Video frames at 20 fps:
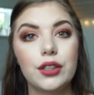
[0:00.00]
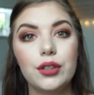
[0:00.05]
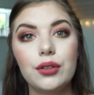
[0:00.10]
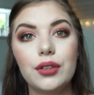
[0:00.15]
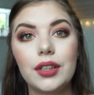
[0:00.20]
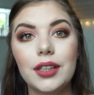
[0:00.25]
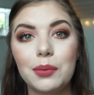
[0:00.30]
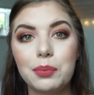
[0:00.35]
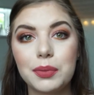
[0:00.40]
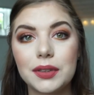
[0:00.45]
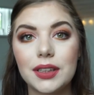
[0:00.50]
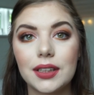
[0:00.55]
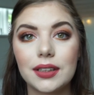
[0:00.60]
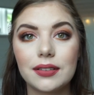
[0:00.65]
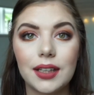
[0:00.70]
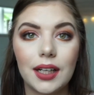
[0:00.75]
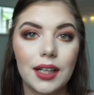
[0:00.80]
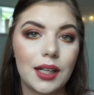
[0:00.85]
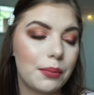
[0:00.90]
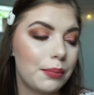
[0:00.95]
nude
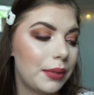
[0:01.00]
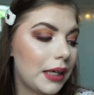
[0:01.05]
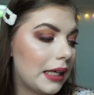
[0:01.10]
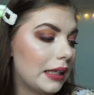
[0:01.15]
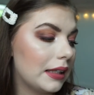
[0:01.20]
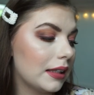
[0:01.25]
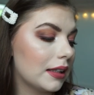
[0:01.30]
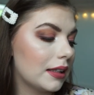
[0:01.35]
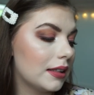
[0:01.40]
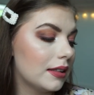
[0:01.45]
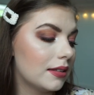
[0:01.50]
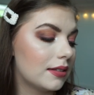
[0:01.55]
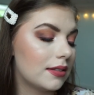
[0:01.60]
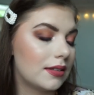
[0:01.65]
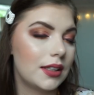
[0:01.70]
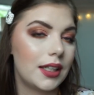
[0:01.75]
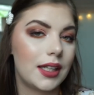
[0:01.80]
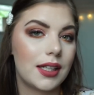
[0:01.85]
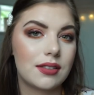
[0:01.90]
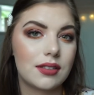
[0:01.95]
lipstick that I'm panning is
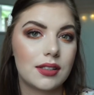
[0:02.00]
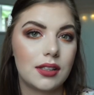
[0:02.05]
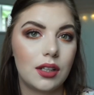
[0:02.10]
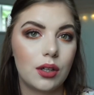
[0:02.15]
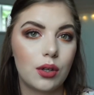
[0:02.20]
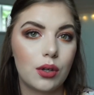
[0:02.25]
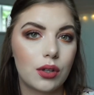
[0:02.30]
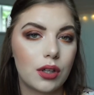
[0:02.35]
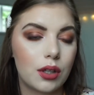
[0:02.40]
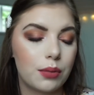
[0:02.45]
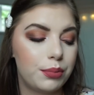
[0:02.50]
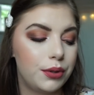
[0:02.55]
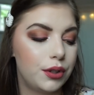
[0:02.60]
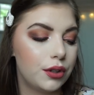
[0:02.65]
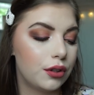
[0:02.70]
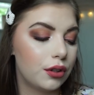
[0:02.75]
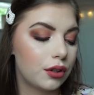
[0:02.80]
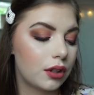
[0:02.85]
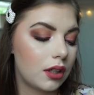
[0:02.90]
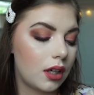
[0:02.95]
the Estee Lauder
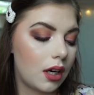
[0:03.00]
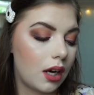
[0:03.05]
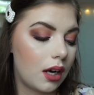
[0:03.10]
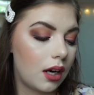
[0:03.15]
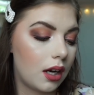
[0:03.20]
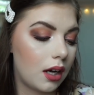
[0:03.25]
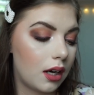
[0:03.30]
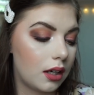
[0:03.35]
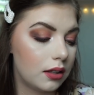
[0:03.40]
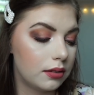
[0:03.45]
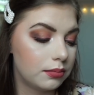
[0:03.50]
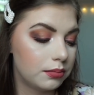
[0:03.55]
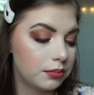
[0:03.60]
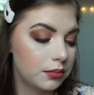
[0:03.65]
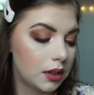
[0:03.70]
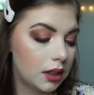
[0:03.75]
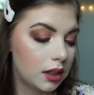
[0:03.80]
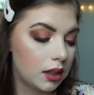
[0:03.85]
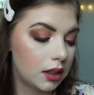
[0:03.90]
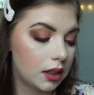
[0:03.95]
Pure Color
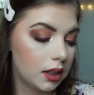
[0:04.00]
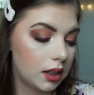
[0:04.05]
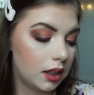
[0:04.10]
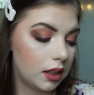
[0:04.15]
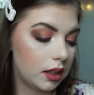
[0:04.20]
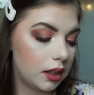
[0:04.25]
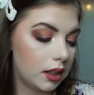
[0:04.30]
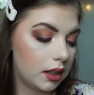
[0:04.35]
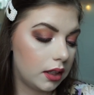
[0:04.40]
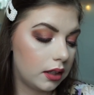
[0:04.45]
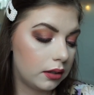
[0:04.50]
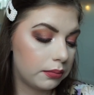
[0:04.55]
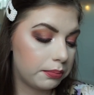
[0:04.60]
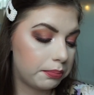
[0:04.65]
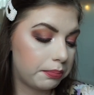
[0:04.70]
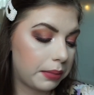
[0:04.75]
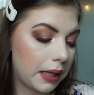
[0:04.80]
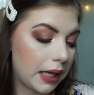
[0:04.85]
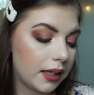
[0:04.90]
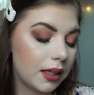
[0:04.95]
in
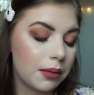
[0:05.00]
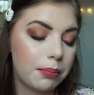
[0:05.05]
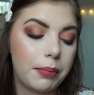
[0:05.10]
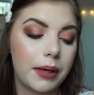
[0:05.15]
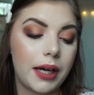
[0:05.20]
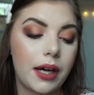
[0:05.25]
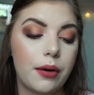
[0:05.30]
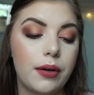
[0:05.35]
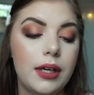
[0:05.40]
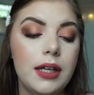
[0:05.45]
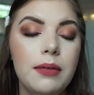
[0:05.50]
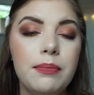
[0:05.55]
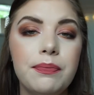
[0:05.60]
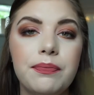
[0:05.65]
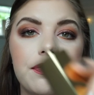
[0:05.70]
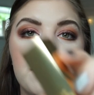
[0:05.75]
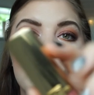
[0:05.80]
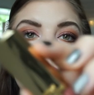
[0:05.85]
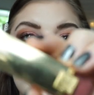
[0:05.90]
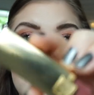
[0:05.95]
Pink Berry.
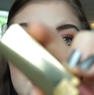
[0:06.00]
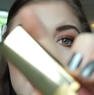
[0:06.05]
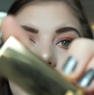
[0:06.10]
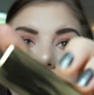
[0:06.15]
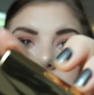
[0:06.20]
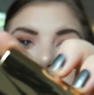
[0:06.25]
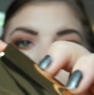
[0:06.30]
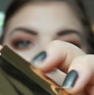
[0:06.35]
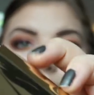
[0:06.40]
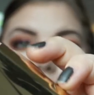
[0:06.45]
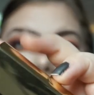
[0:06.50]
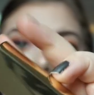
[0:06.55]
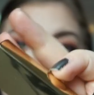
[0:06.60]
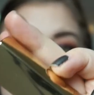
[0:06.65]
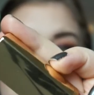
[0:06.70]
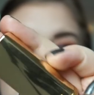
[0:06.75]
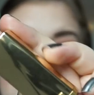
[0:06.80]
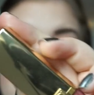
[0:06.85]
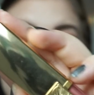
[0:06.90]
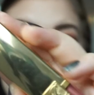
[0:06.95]
It is a
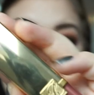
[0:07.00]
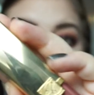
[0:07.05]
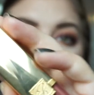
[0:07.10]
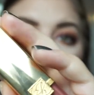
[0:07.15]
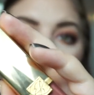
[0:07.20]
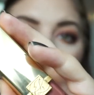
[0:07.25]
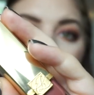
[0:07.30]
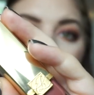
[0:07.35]
lasting cream